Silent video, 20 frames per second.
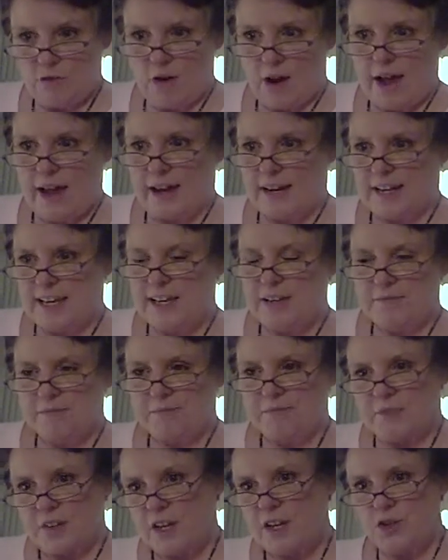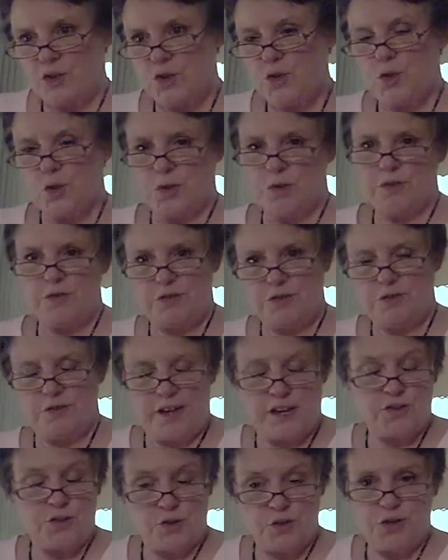variety as you're
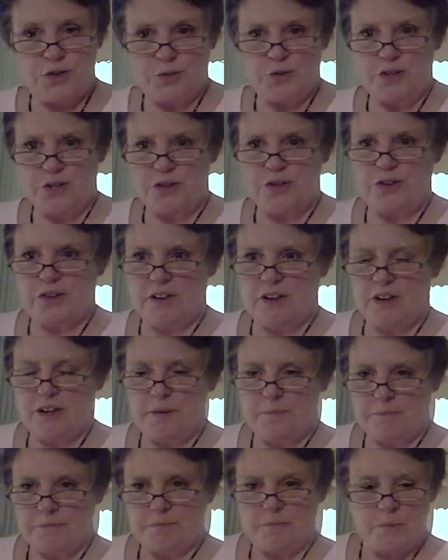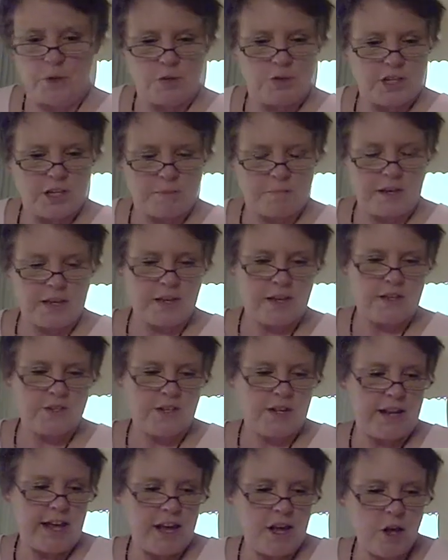doing your music,
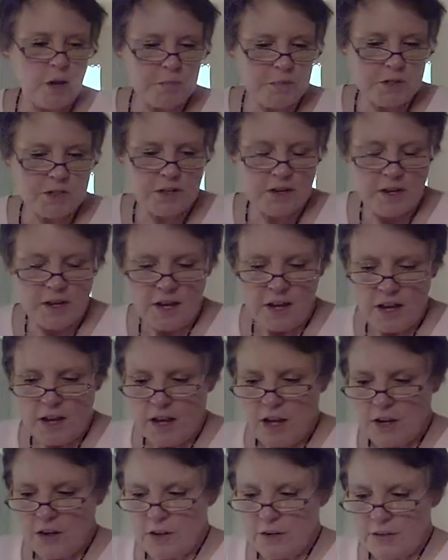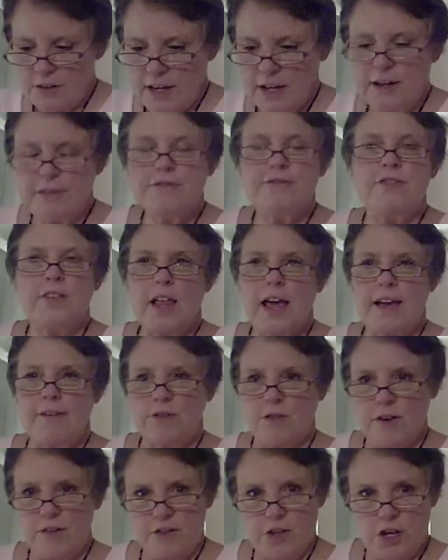because it helps get a
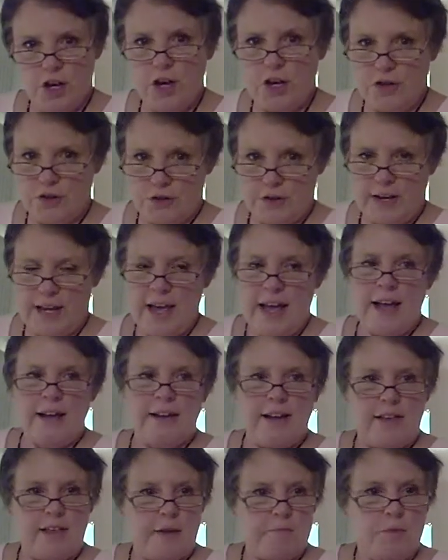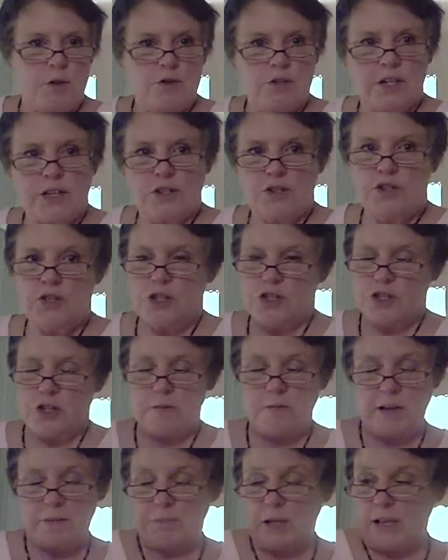flavor of the country. Now, that music is just
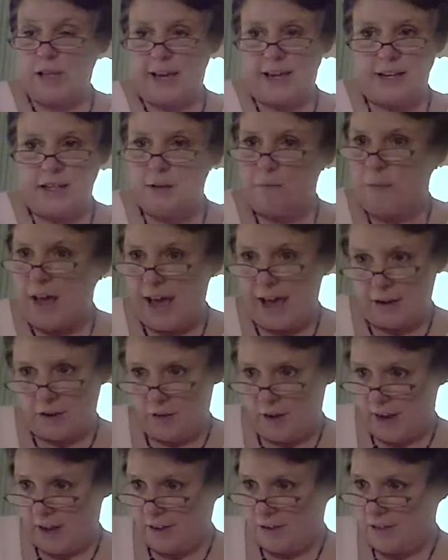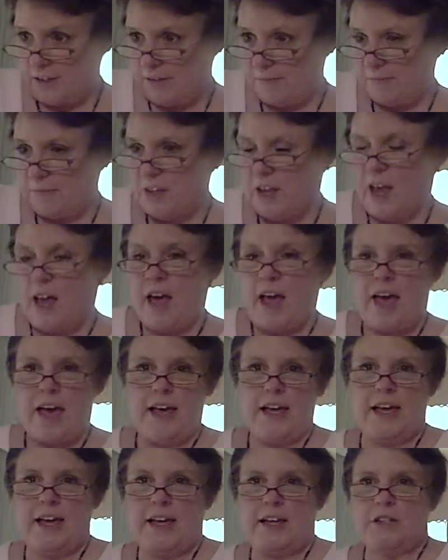going to be playing in the background,
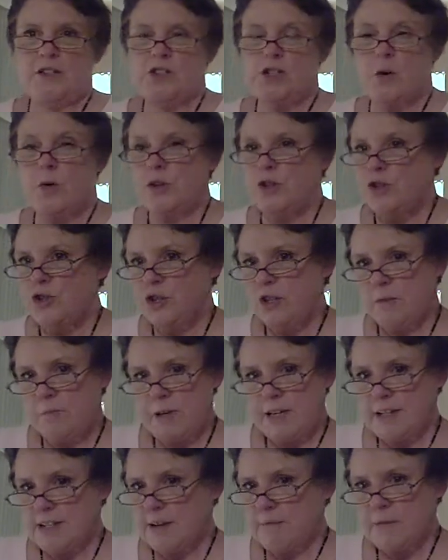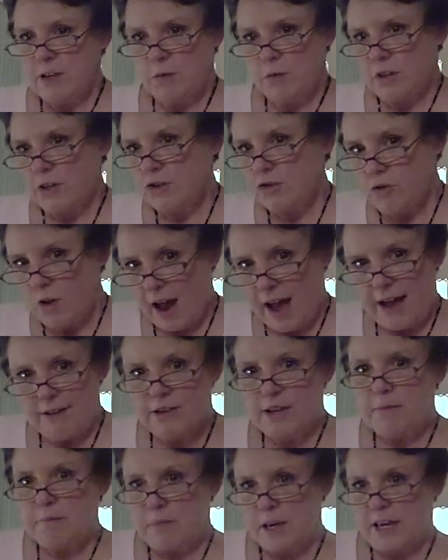and so it shouldn't be something with a
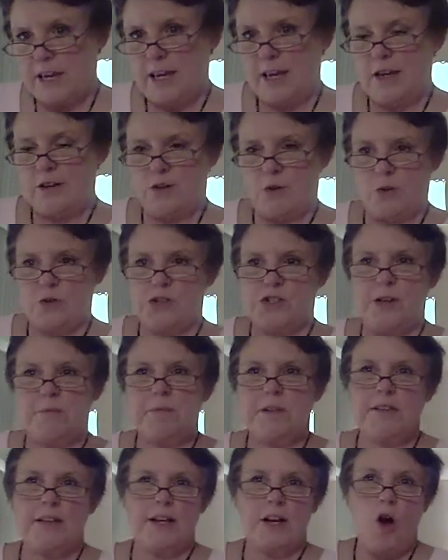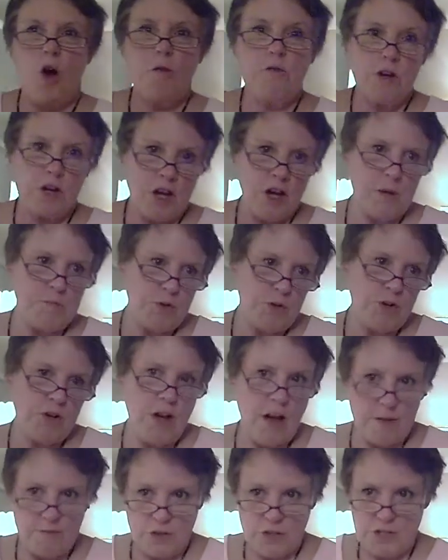driving beat or something that overcomes your
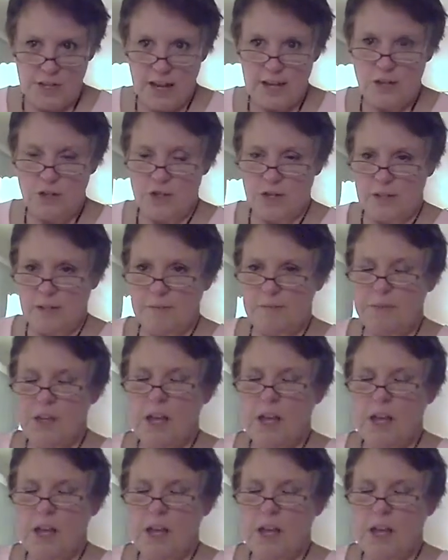conversation.